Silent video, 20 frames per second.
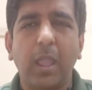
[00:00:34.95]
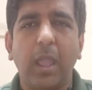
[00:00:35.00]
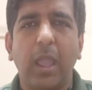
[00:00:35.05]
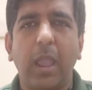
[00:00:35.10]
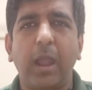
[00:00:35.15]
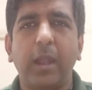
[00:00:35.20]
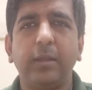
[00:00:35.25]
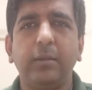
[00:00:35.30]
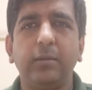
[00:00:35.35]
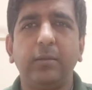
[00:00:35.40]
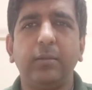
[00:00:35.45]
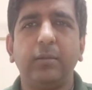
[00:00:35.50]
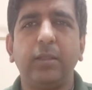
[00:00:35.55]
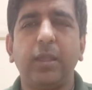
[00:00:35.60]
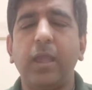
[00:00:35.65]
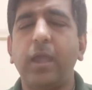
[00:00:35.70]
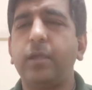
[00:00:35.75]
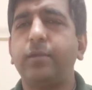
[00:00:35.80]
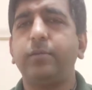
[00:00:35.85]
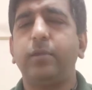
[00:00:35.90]
and
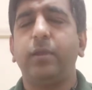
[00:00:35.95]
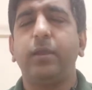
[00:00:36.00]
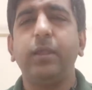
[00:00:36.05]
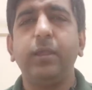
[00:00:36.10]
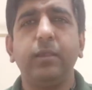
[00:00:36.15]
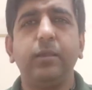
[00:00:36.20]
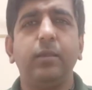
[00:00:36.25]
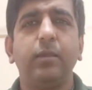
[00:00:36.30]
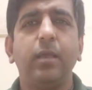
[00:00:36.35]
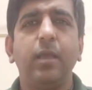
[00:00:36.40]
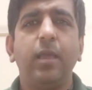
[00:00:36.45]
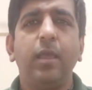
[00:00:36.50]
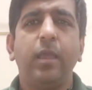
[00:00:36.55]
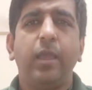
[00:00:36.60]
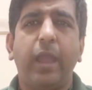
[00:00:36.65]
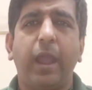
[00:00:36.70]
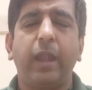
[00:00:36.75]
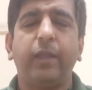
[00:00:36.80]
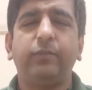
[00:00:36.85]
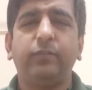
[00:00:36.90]
they are running
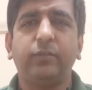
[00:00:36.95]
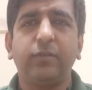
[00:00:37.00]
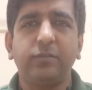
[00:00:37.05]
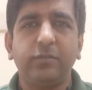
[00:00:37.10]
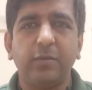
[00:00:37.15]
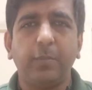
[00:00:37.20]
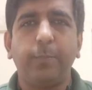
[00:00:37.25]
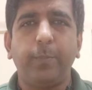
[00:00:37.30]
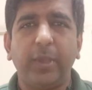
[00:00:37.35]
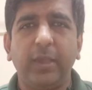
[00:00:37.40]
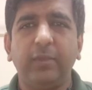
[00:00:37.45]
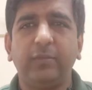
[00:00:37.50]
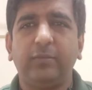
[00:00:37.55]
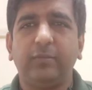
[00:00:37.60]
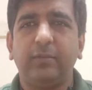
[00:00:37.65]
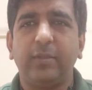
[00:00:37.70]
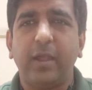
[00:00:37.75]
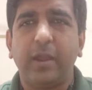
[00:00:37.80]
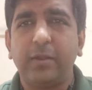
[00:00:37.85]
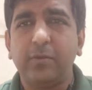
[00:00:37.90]
at such a pace
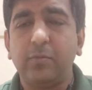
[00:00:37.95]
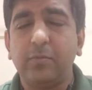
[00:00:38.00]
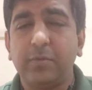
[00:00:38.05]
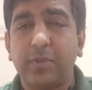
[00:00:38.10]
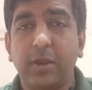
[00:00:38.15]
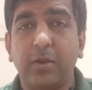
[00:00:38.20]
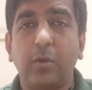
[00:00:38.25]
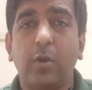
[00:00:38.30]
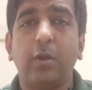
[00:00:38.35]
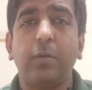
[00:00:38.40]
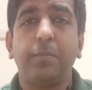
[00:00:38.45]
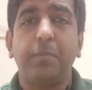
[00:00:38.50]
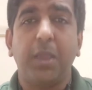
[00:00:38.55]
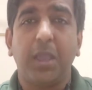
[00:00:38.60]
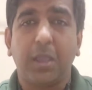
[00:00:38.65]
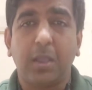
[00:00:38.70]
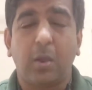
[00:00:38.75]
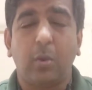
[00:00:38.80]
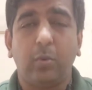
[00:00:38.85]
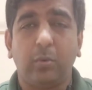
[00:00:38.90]
that you cannot
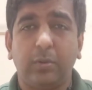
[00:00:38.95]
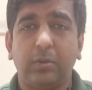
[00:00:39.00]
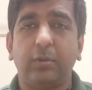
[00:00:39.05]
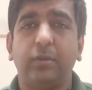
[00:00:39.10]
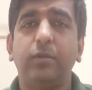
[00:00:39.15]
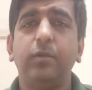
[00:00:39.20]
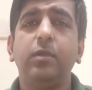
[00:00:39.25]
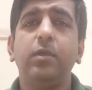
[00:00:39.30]
make out